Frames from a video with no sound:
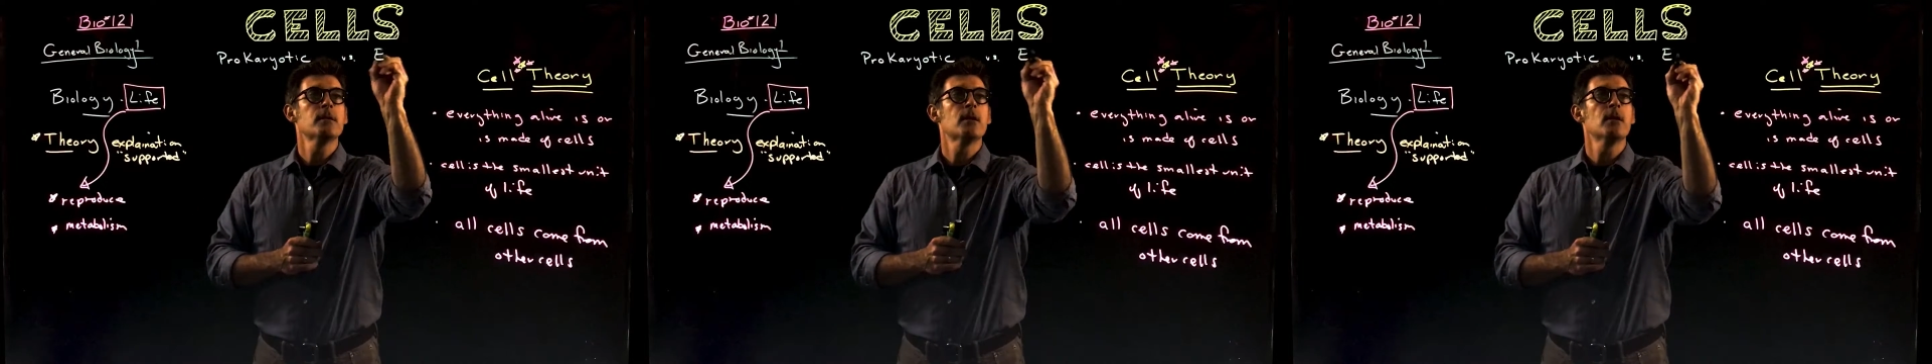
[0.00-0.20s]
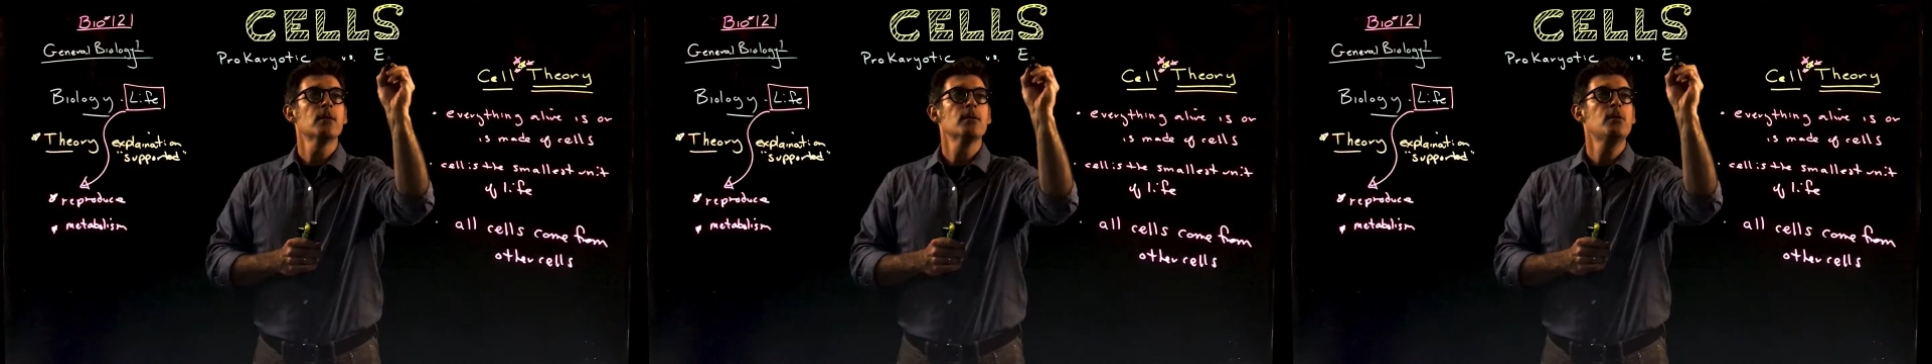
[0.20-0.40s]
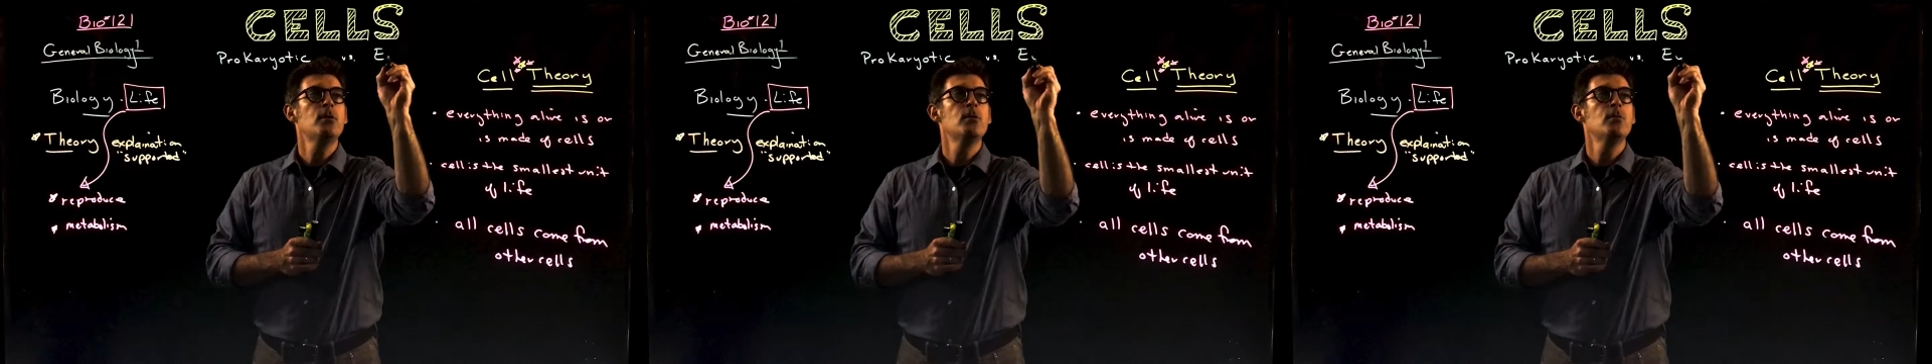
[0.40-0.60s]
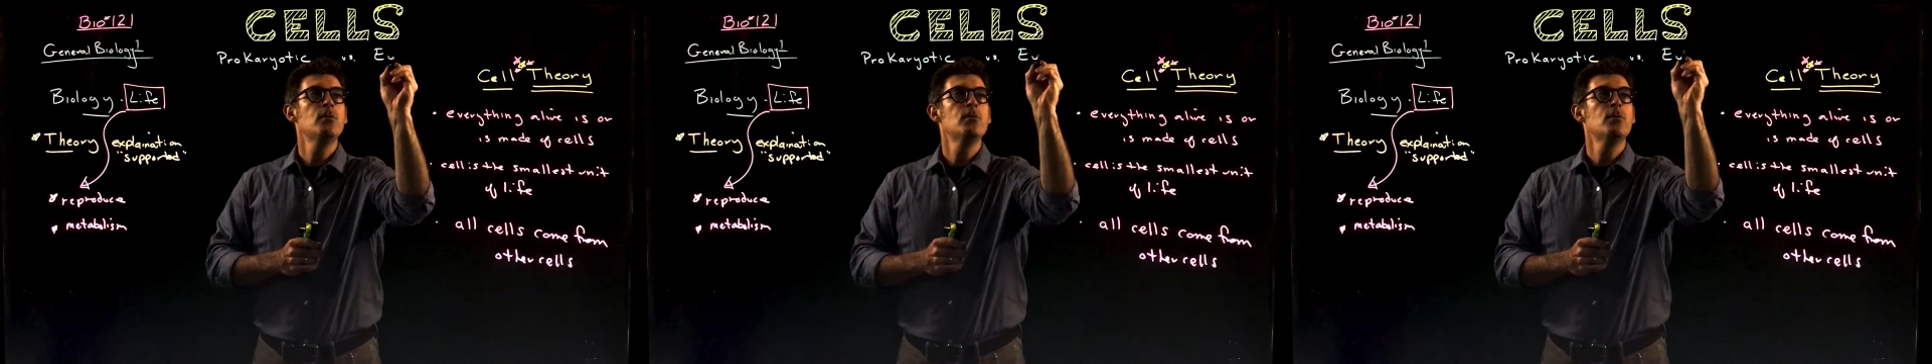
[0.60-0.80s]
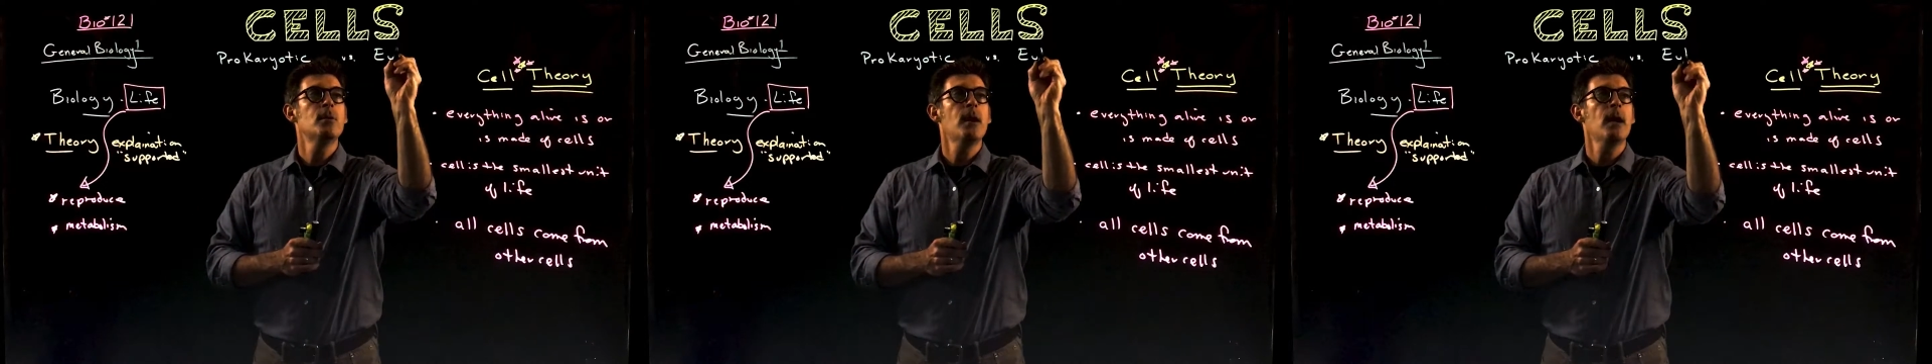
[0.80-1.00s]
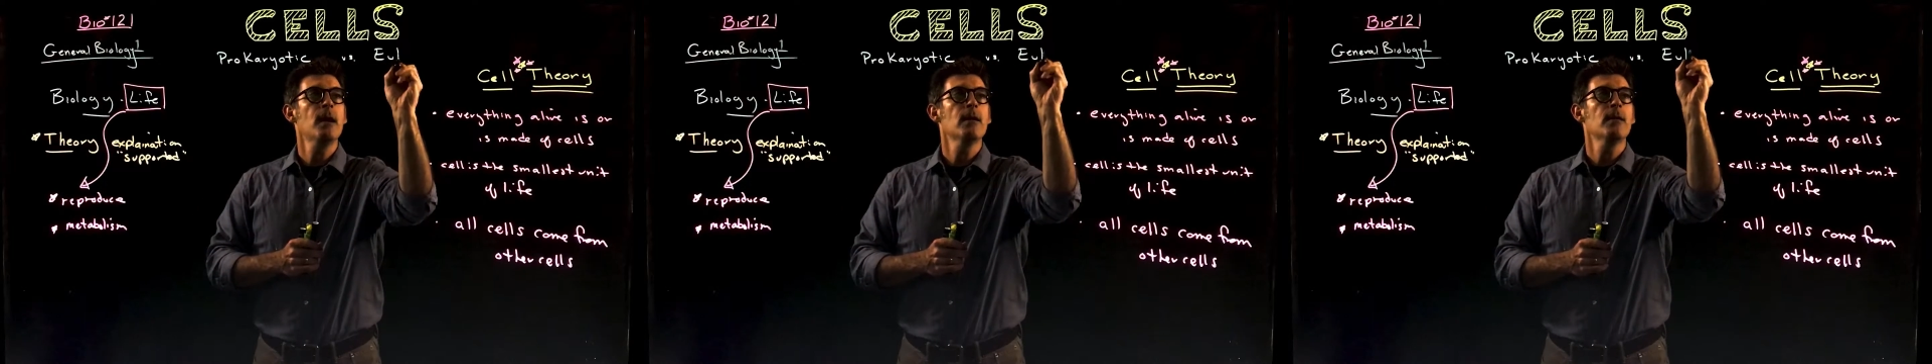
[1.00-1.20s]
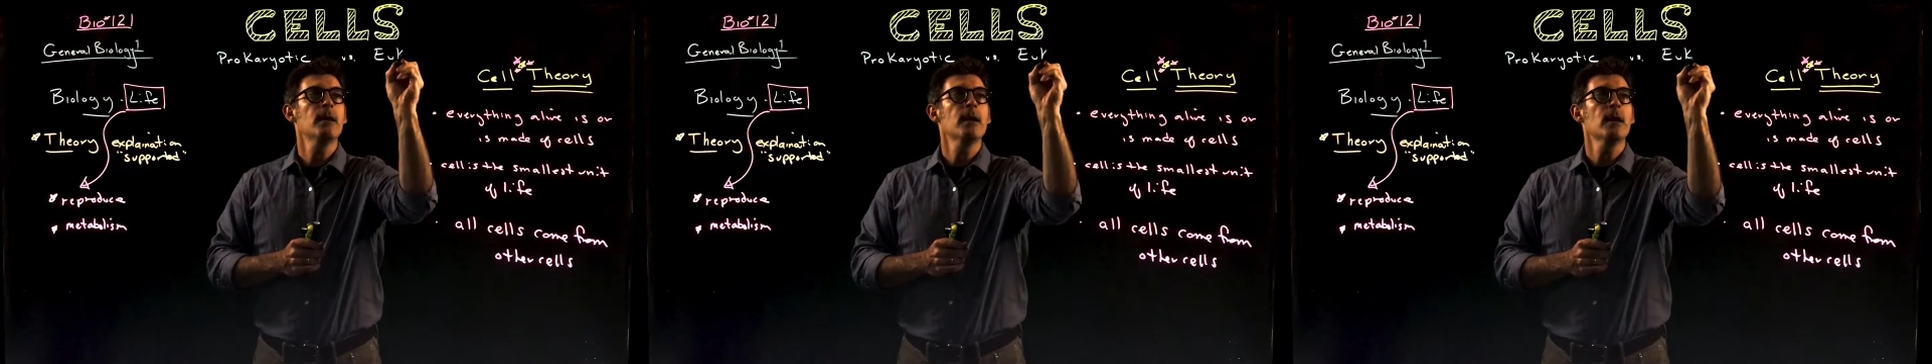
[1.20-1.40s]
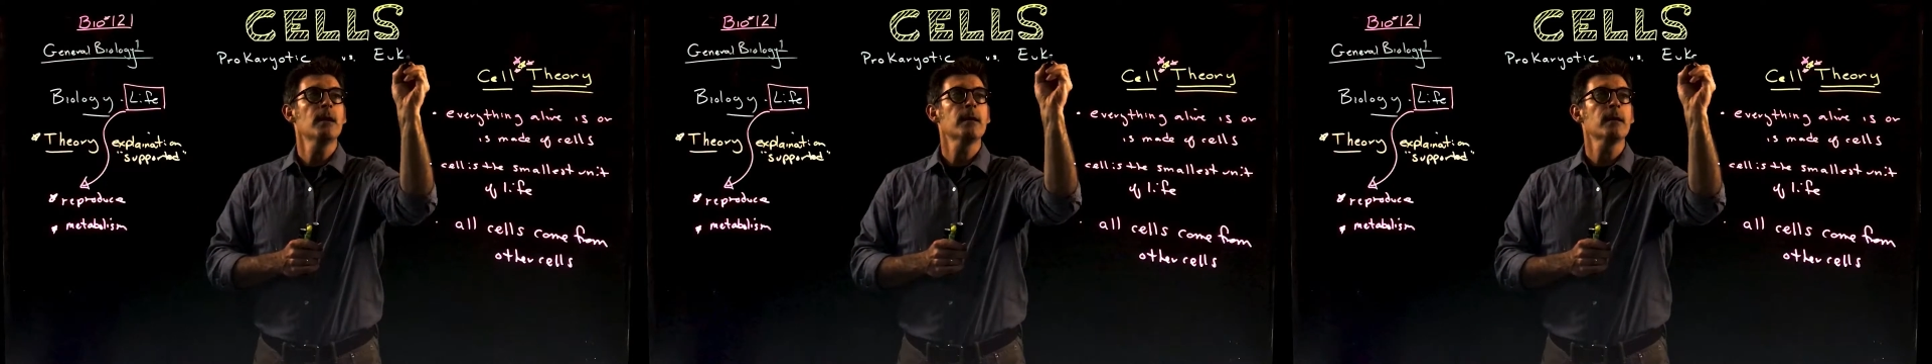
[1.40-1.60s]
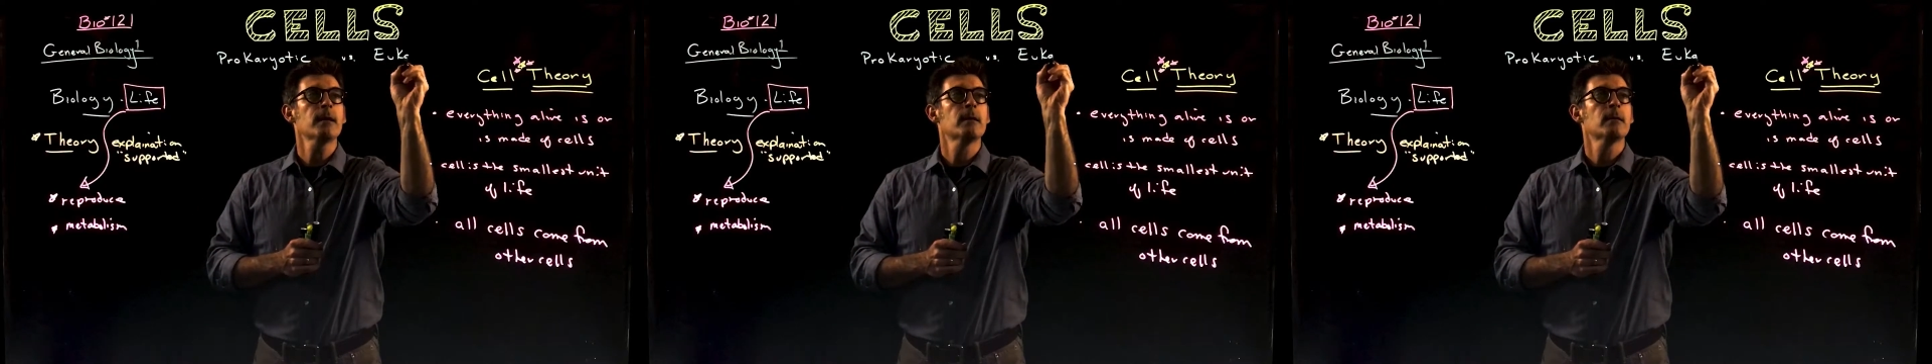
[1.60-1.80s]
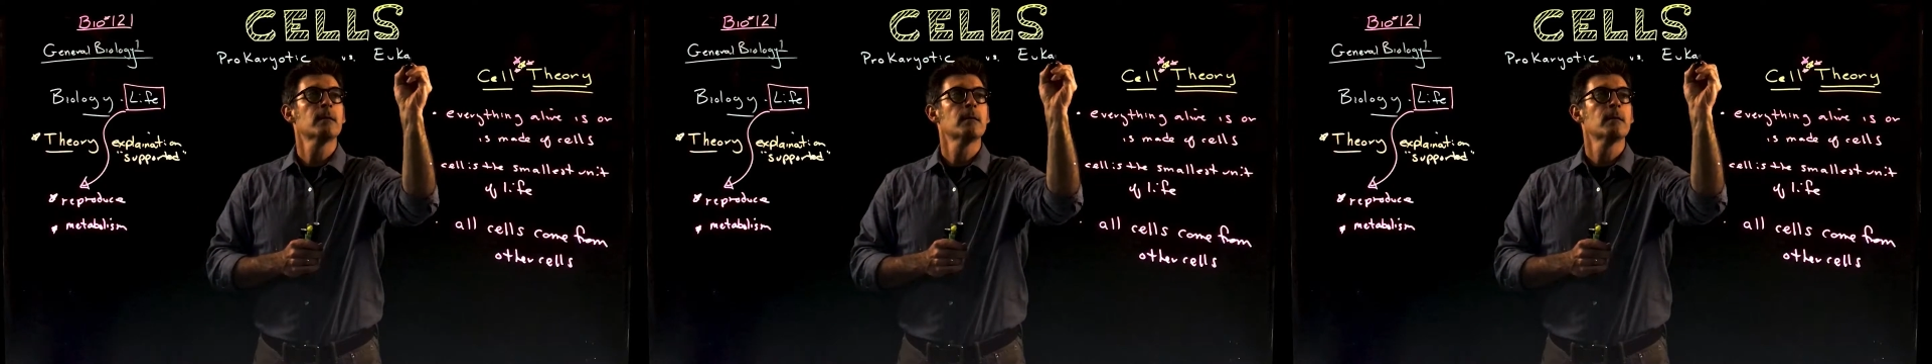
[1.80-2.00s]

called eukaryotic.